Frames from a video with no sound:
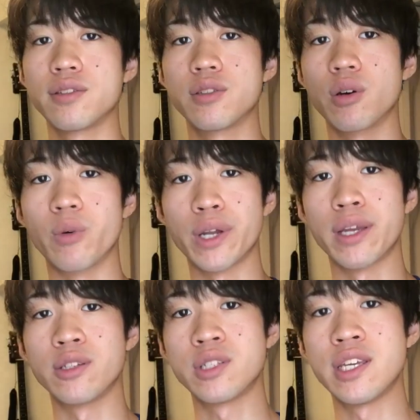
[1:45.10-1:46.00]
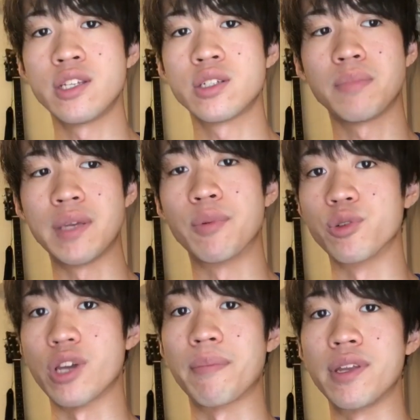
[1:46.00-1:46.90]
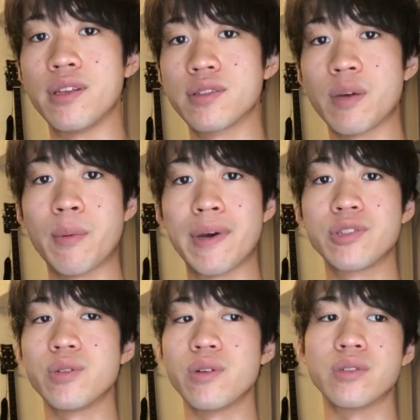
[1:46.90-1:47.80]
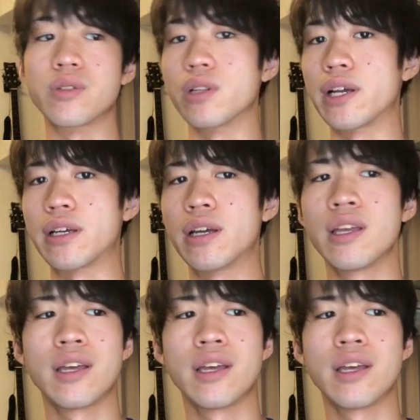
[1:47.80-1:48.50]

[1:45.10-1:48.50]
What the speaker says: So when I teach people Japanese, some of my students are like,